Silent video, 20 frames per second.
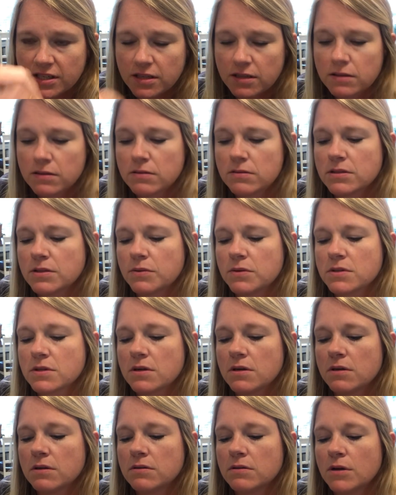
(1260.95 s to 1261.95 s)
is that what it's
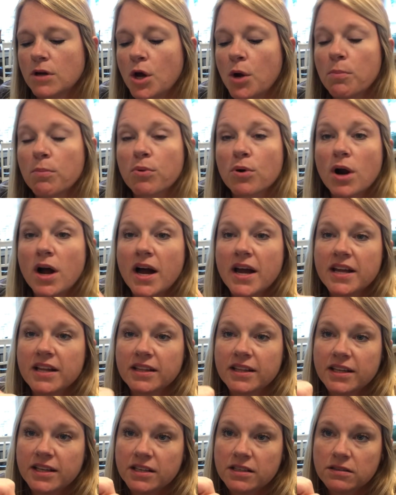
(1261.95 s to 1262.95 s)
called?
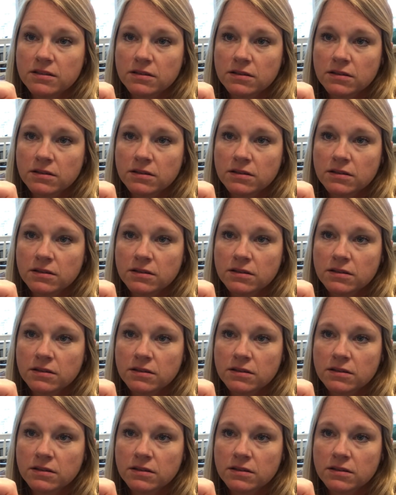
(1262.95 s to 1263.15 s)
Pry-a-lid.